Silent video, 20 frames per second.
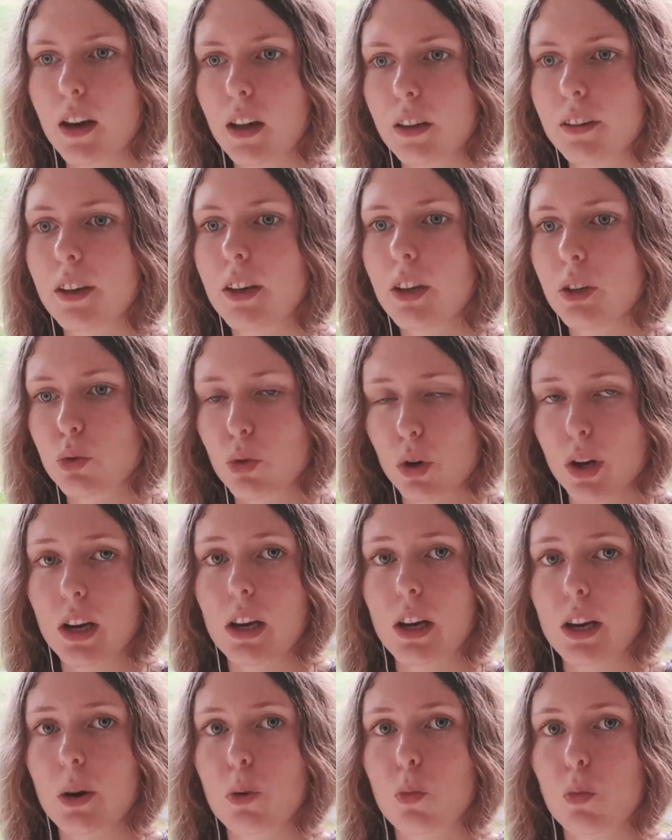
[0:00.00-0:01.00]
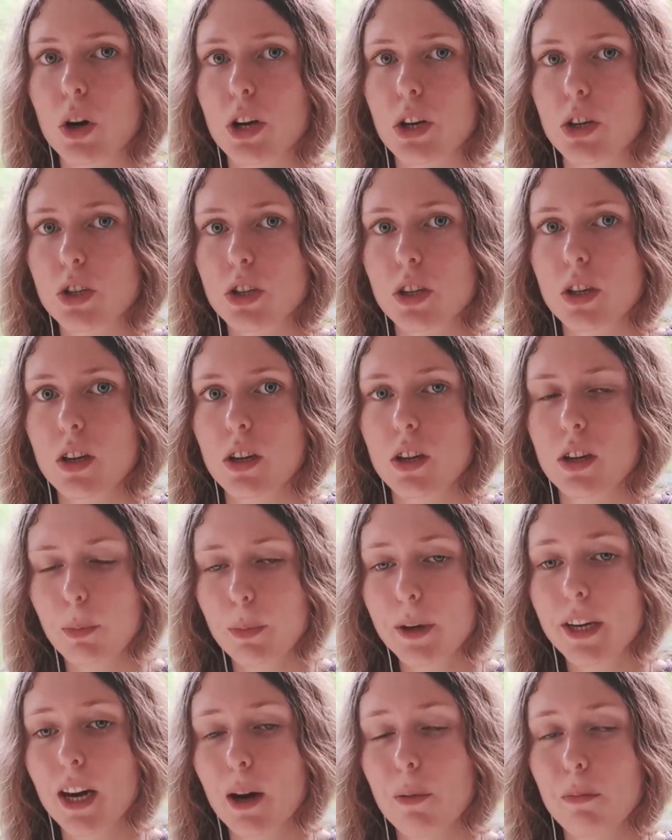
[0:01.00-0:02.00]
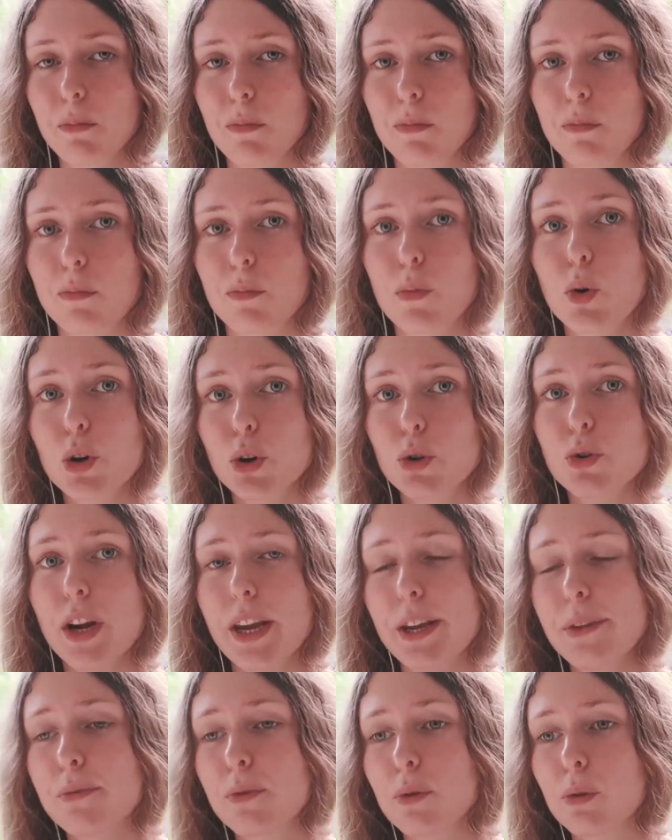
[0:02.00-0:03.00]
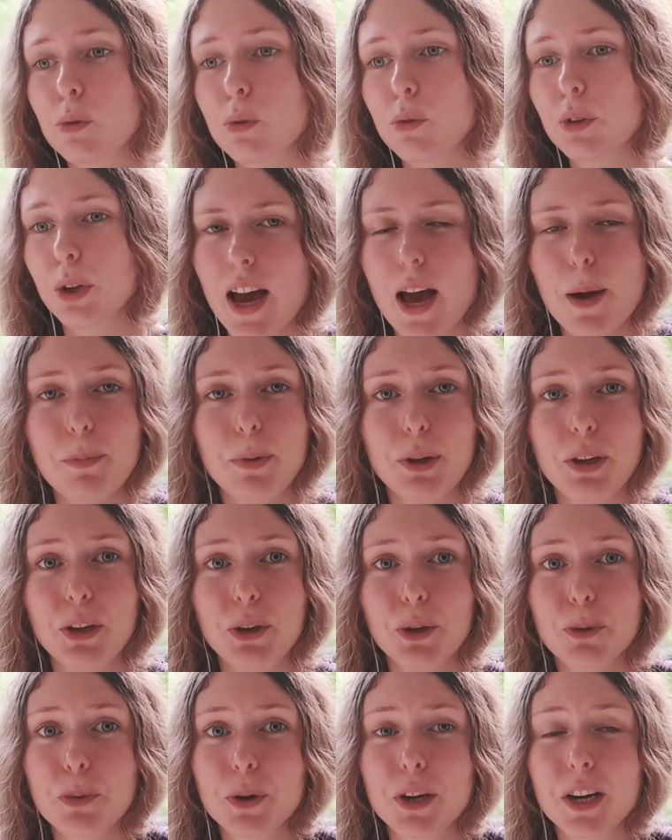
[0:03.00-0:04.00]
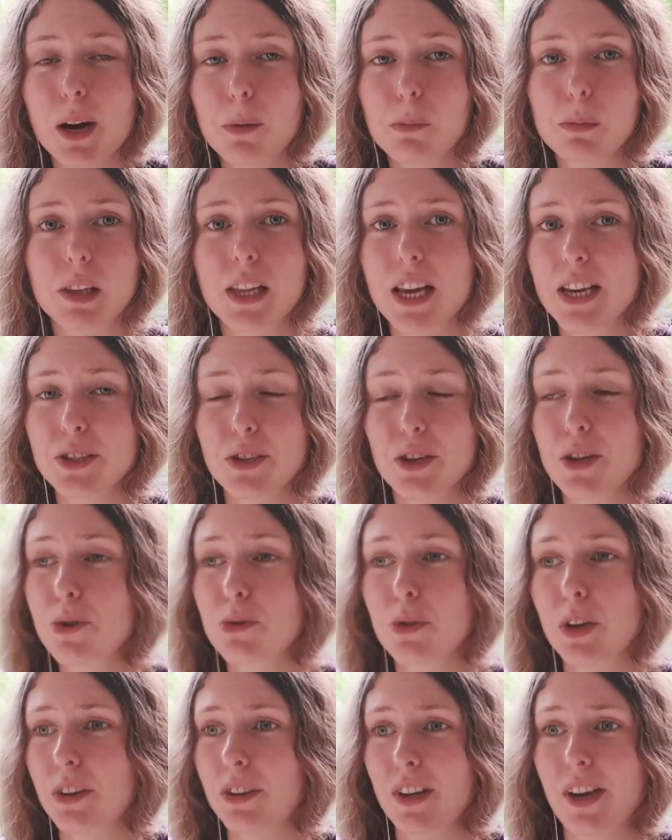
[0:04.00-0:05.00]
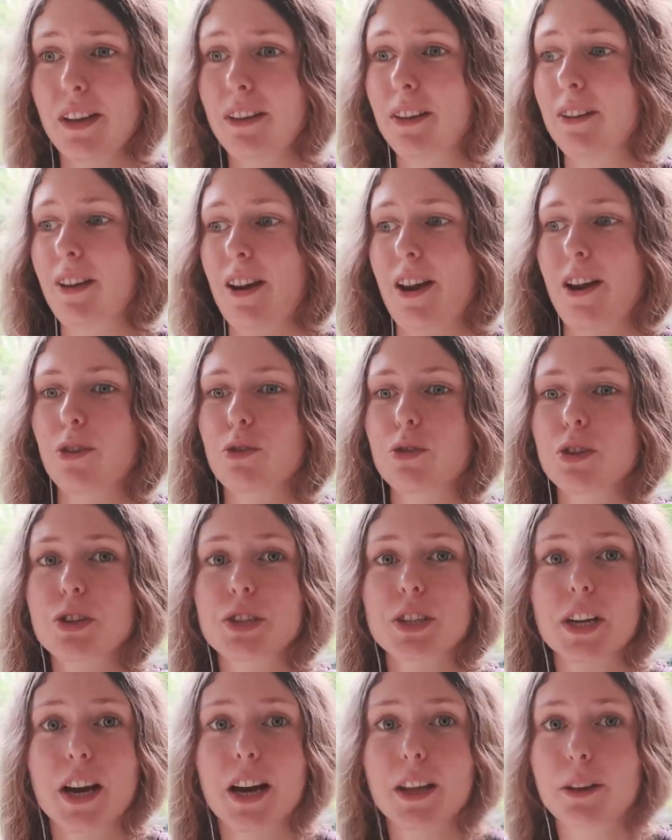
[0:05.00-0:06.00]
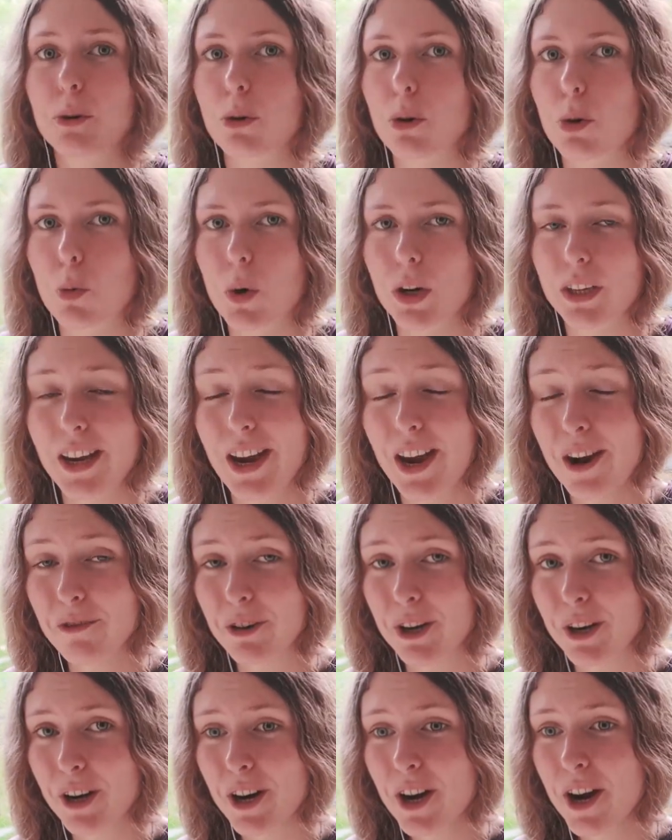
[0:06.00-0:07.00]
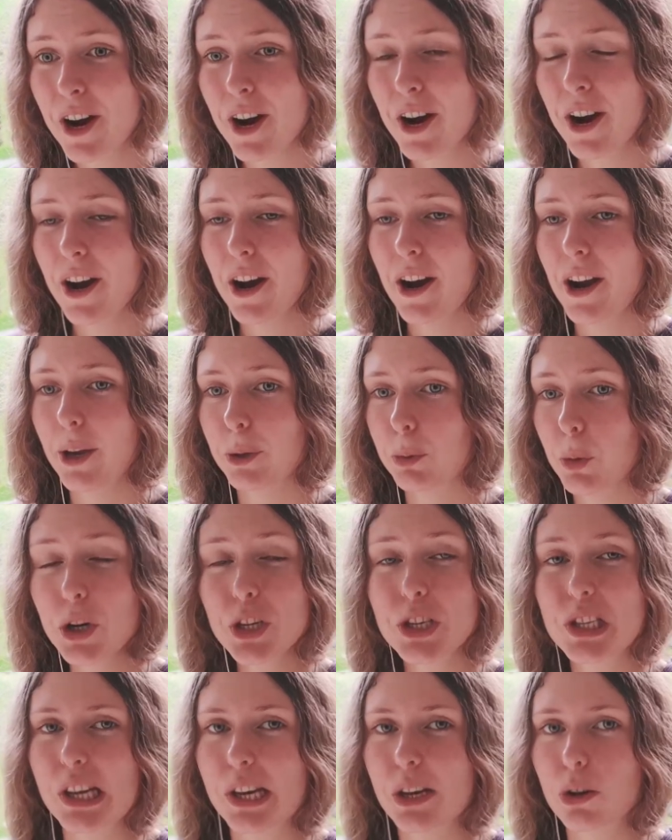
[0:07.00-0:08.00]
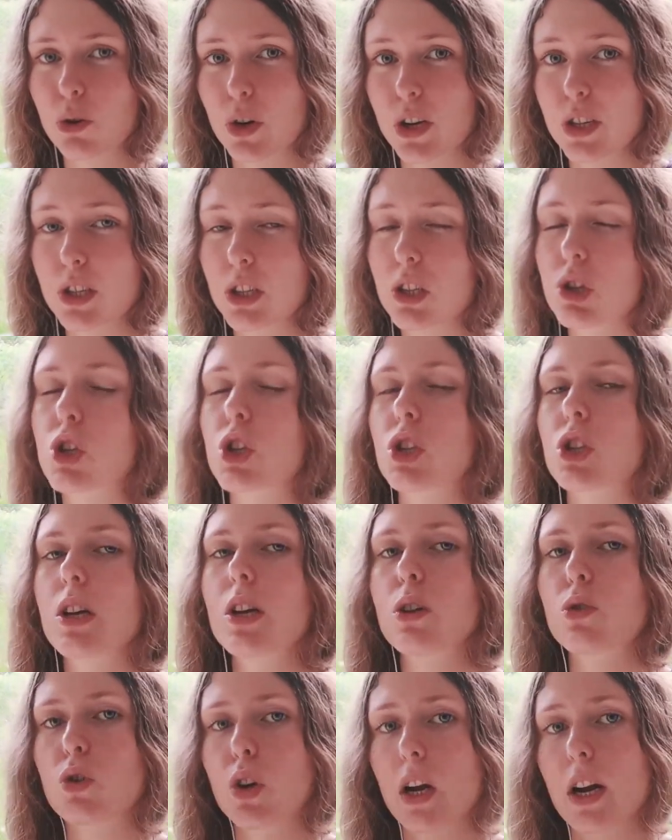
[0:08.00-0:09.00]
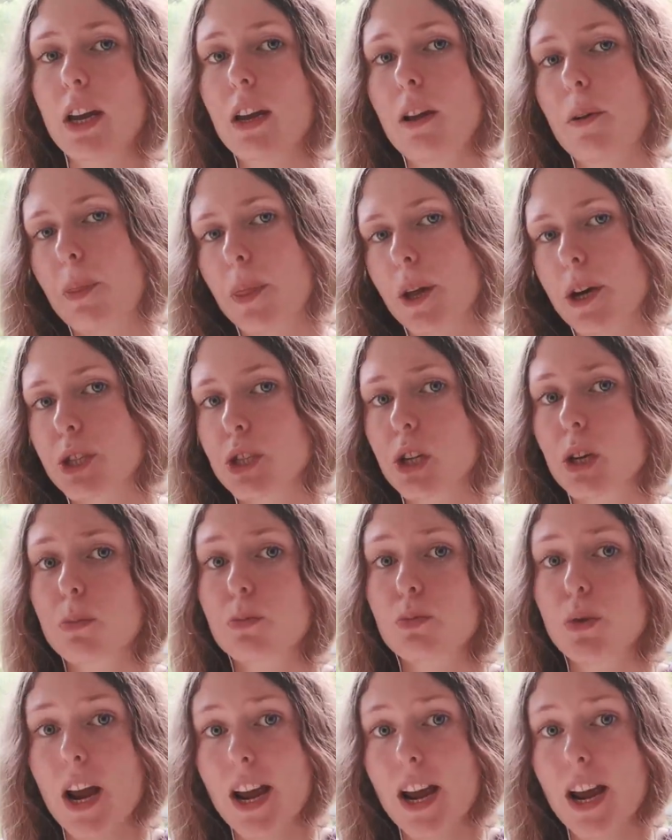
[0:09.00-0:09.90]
And it really works. You become more grateful, happy, you become less irritated, angry, sad, or whatever. It works like crazy. Just try this